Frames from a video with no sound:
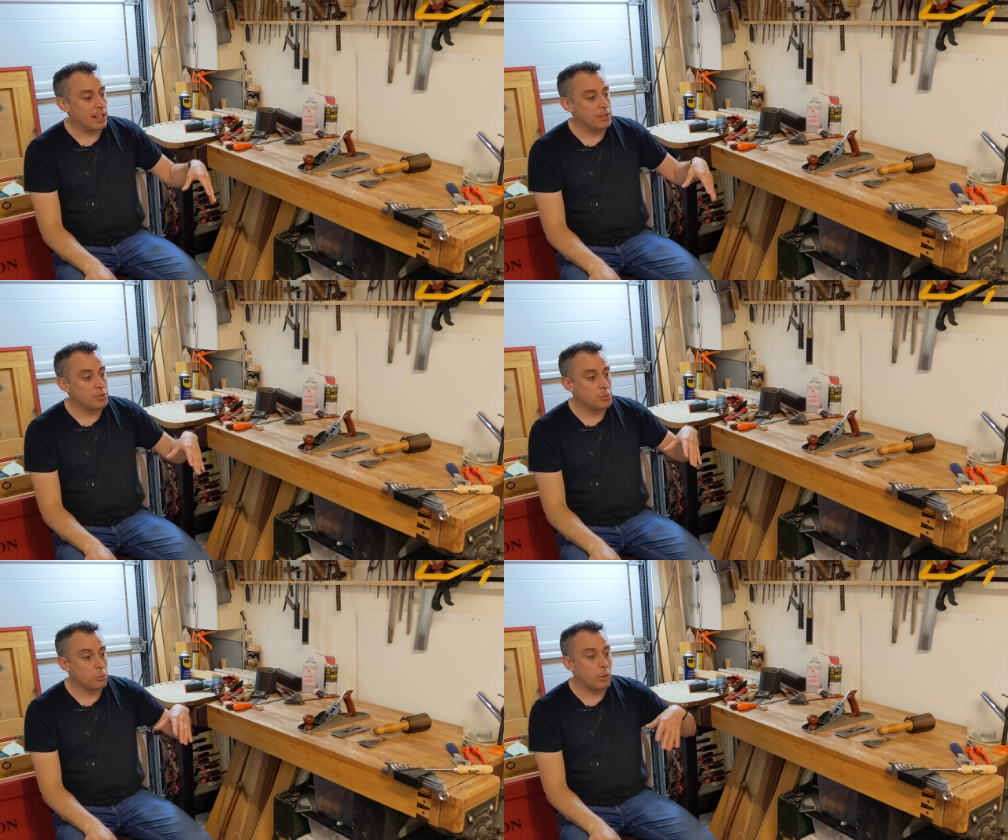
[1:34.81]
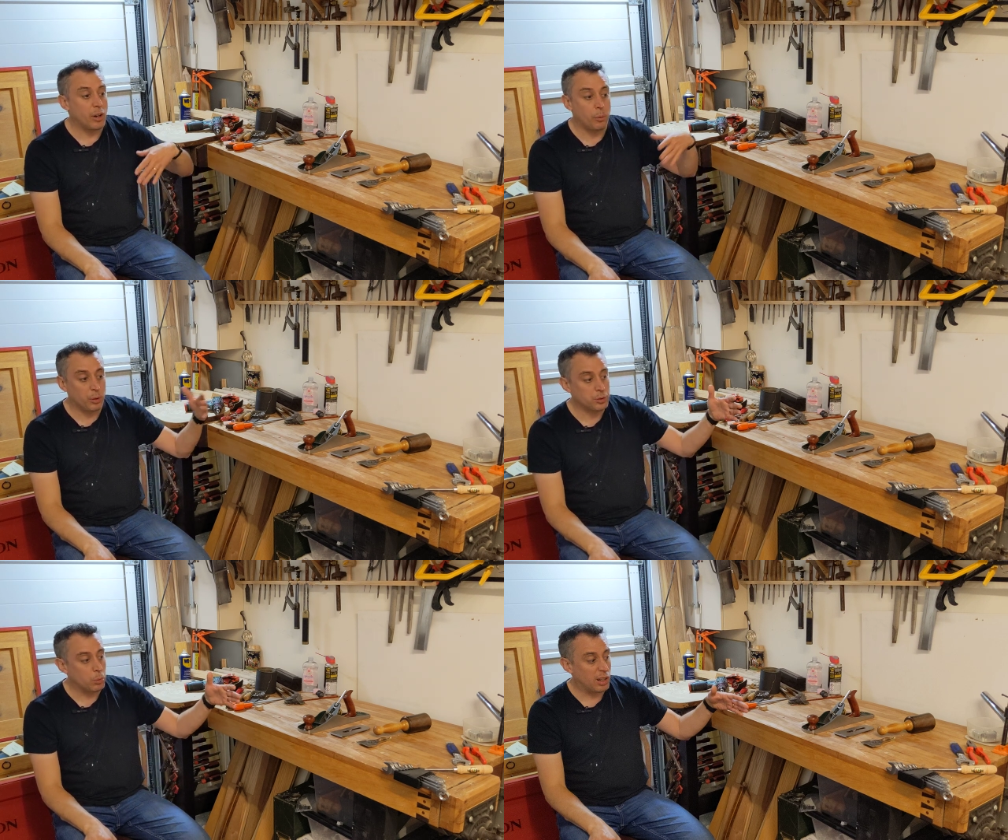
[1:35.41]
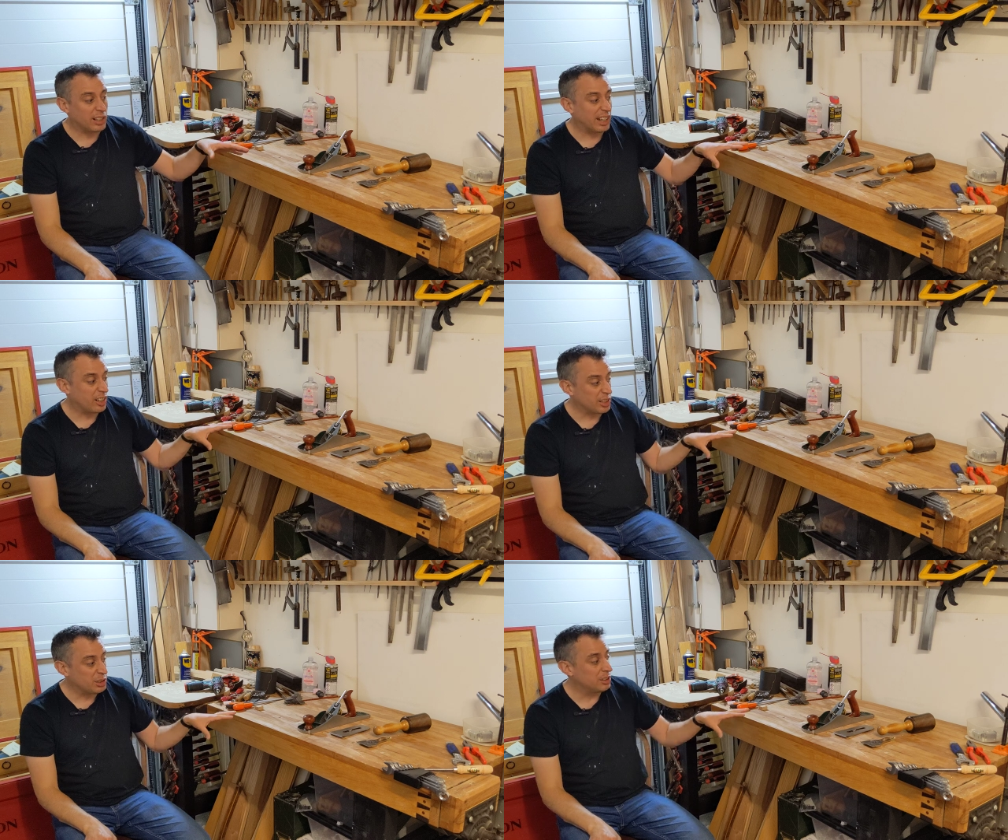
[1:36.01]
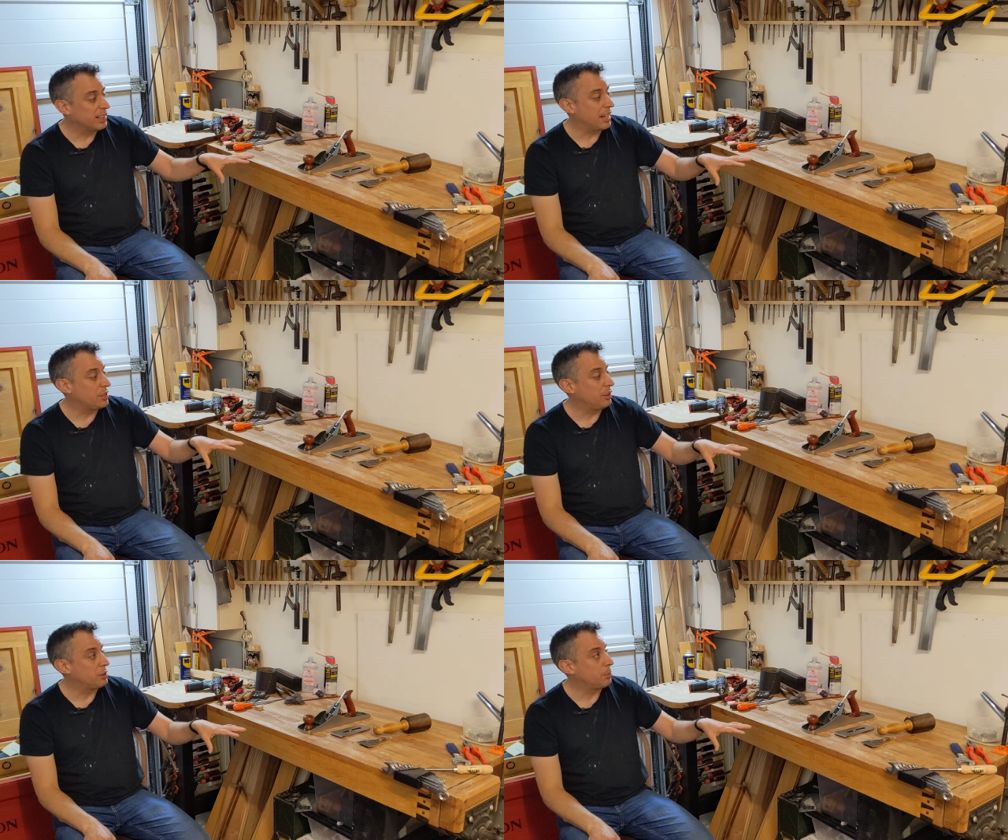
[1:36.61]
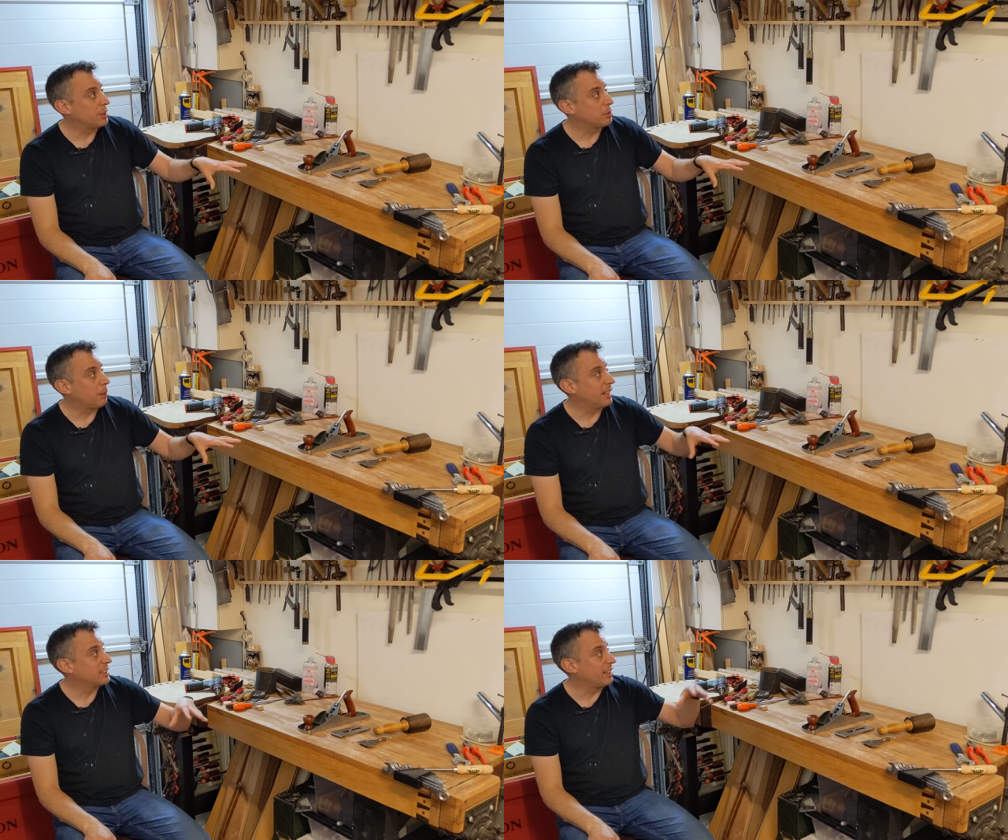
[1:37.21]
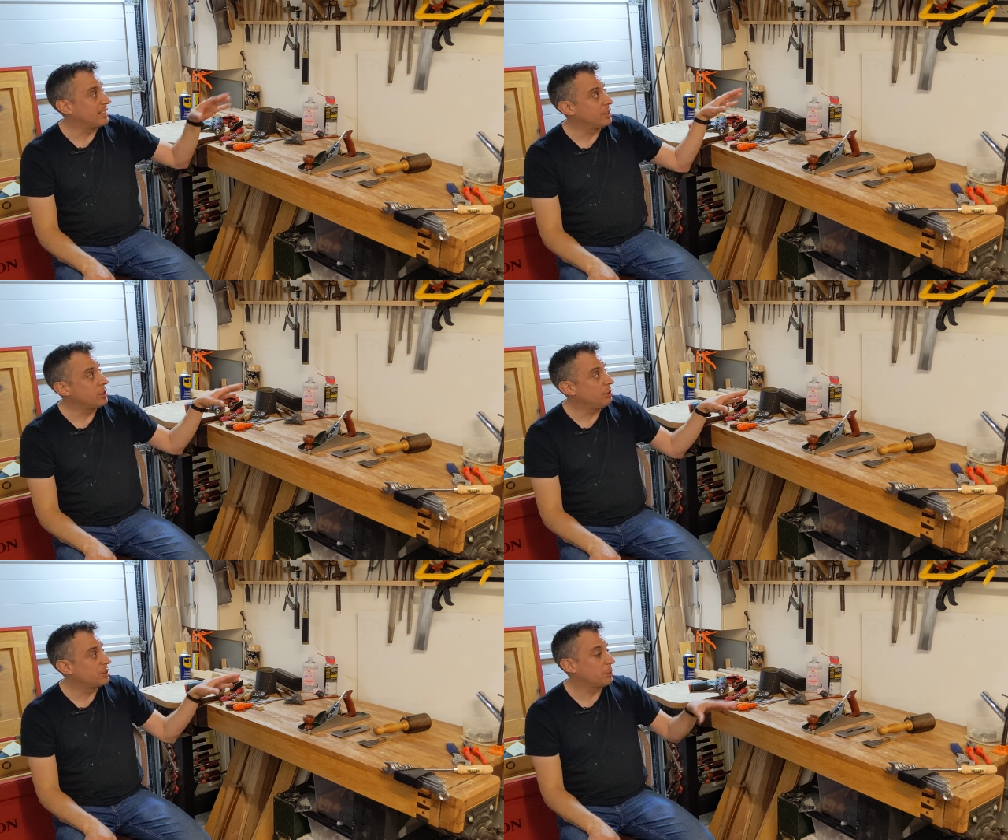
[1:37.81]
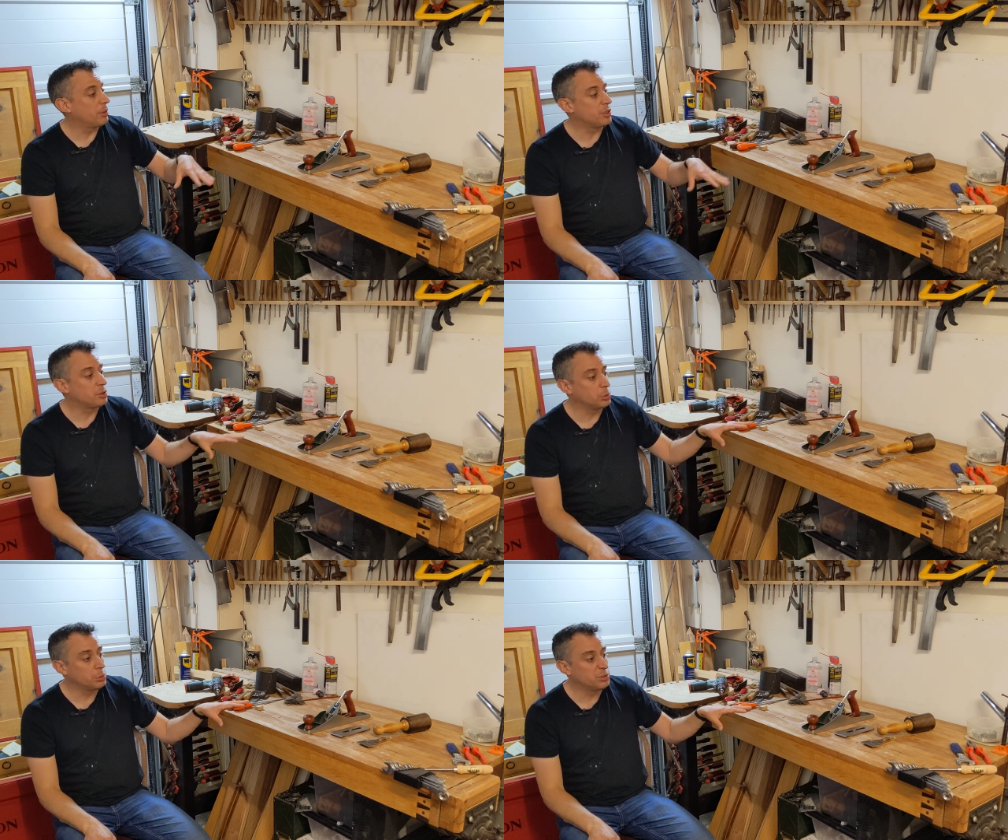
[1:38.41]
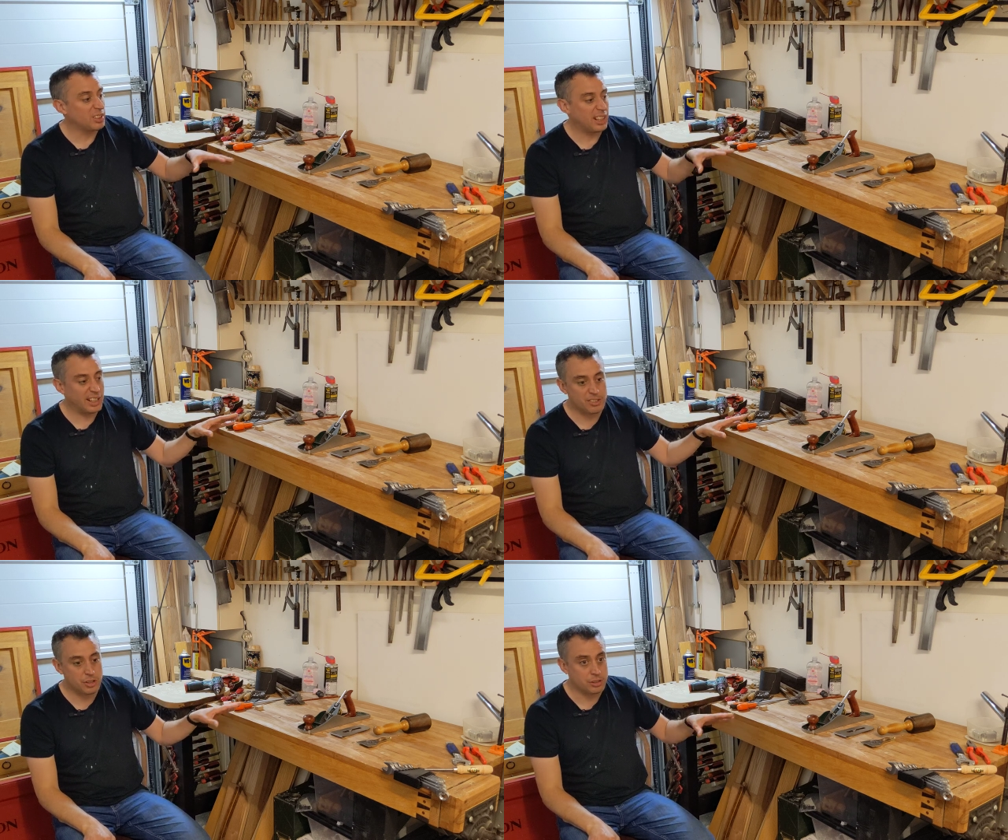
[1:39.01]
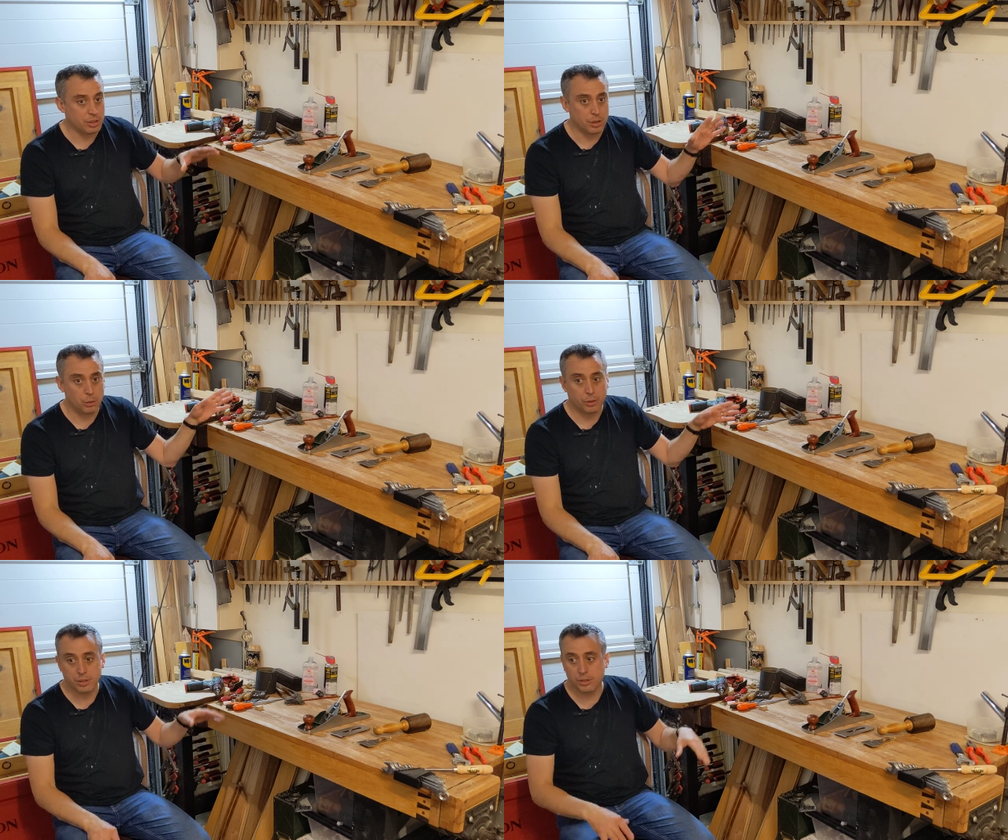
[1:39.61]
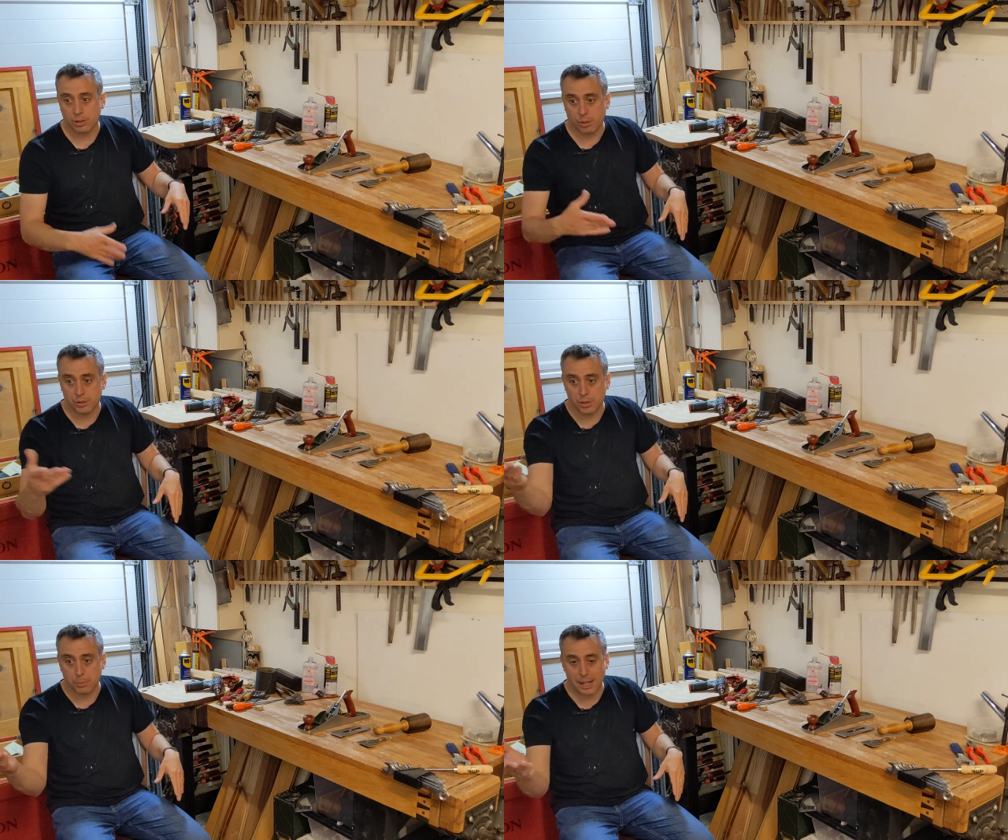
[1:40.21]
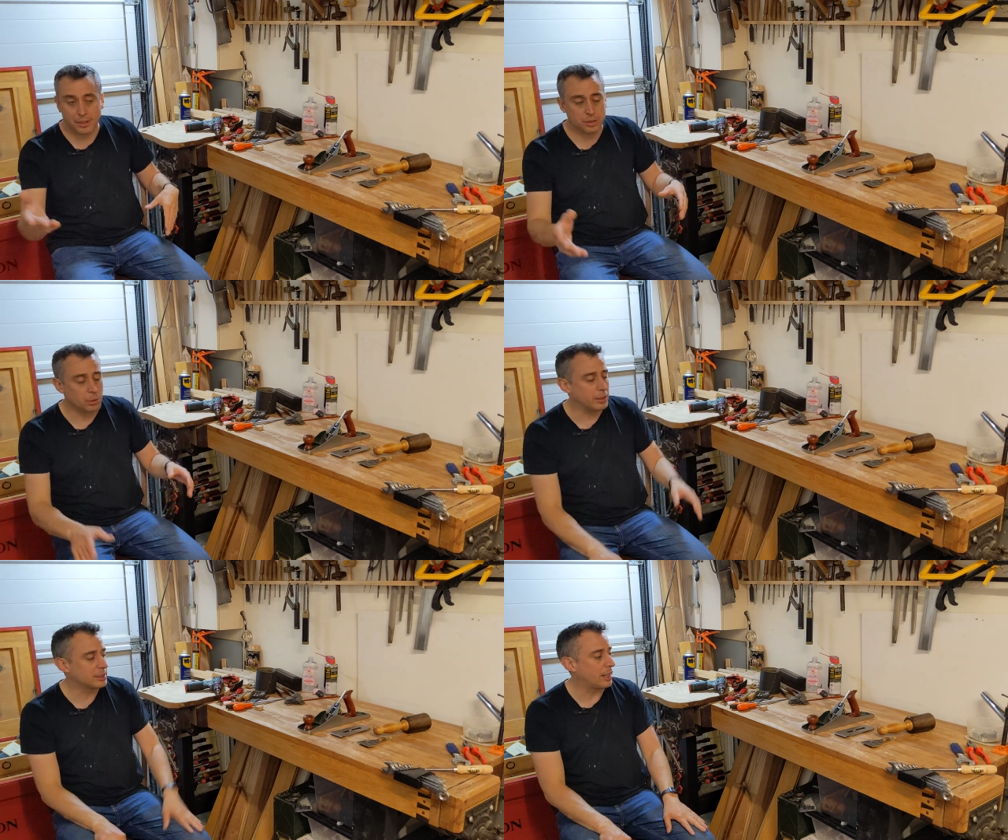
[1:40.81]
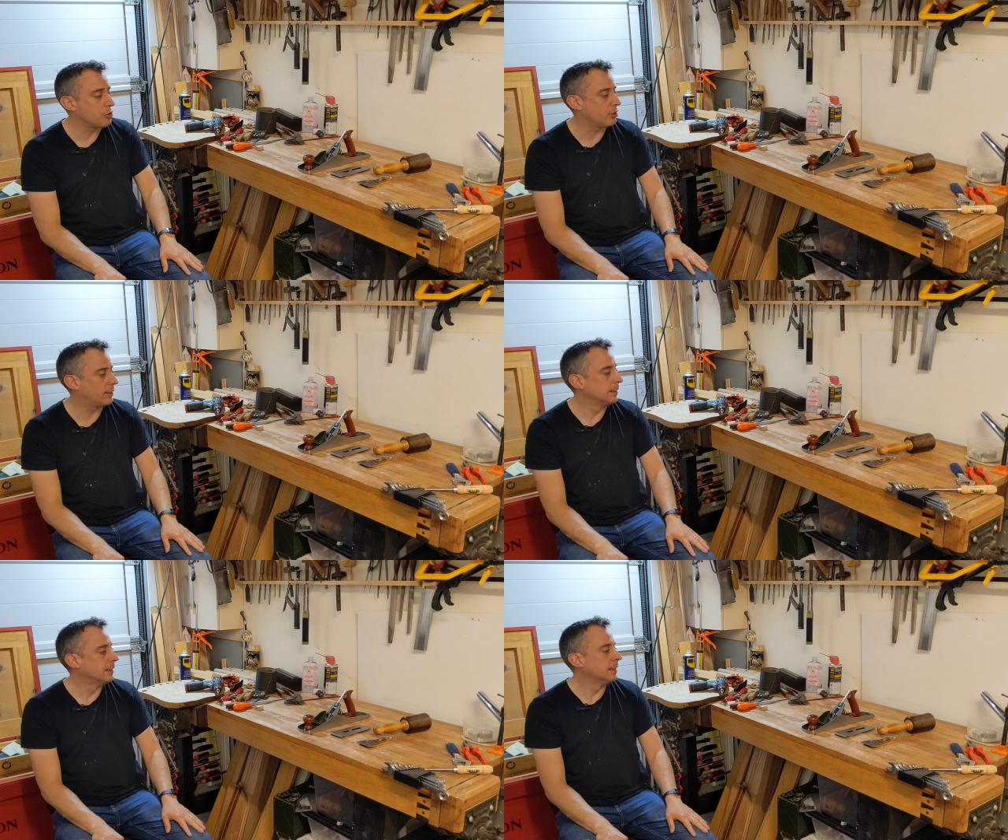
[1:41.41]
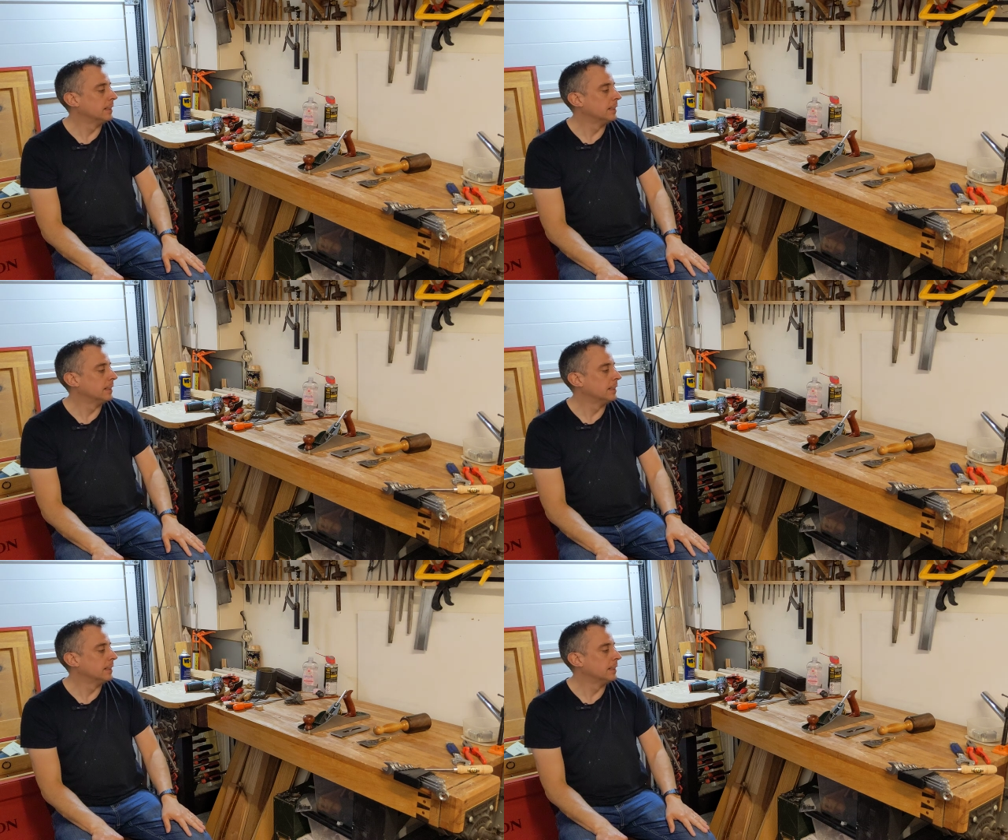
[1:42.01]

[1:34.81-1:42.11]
And when I was working and I could get to use a bit of space, I did use some of the tools here just to do odds and sods, the bandsaw, etc.